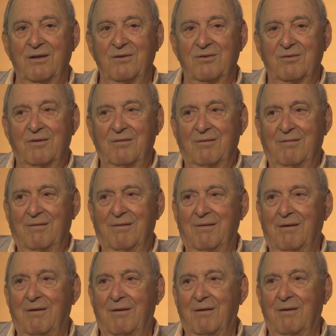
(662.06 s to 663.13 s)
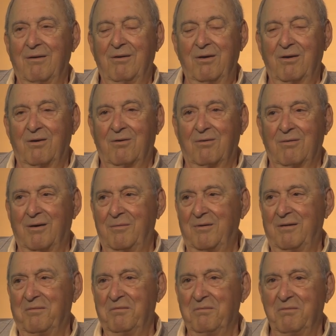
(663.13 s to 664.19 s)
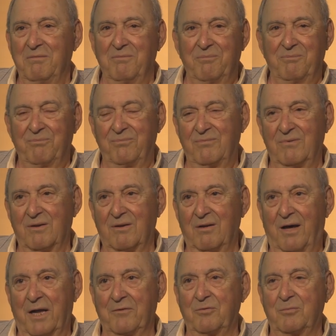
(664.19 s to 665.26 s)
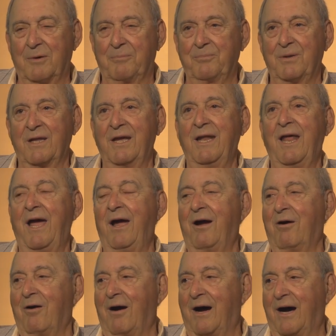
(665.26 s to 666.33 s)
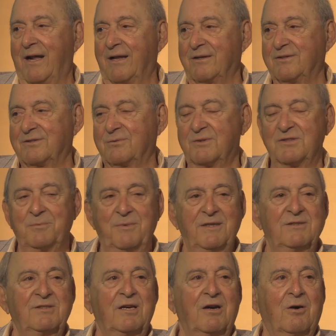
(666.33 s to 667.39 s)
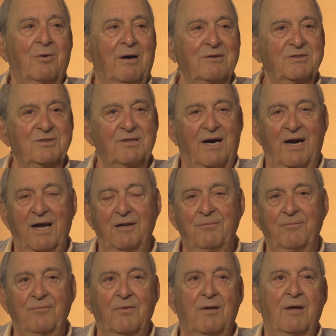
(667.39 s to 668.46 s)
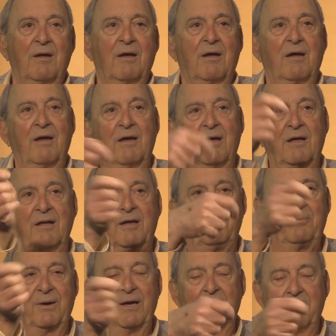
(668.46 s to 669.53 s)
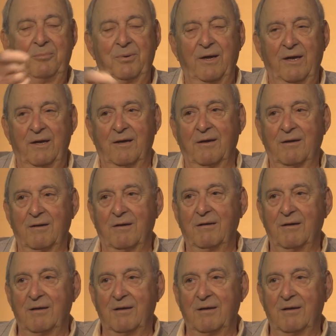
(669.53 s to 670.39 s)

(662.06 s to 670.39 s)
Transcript: as, you know, I mean, a lot of them are plein air artists, which means they go outside and they paint a painting